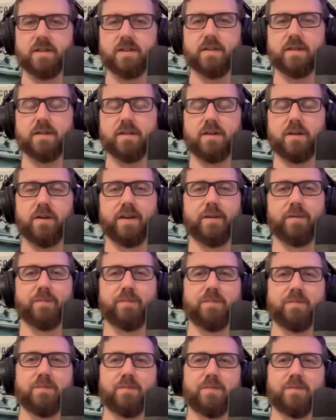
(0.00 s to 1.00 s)
That's,
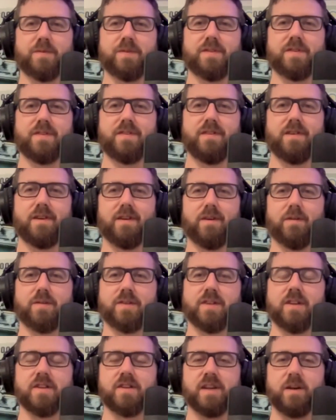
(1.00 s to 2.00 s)
celebration. Sorry. I
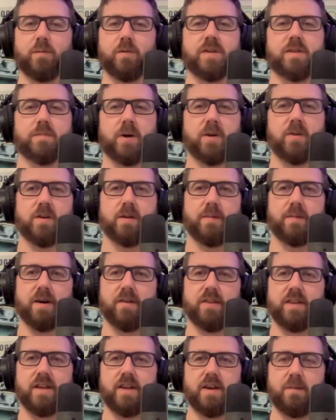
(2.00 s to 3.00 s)
was going to say we spoke
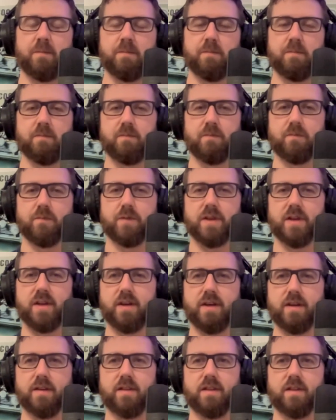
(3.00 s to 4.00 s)
about the um
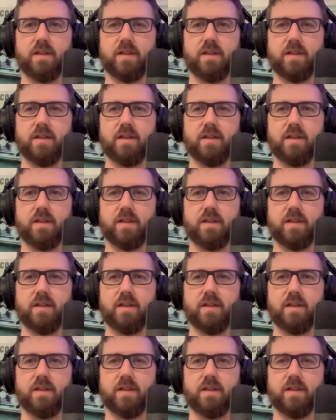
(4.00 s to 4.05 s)
the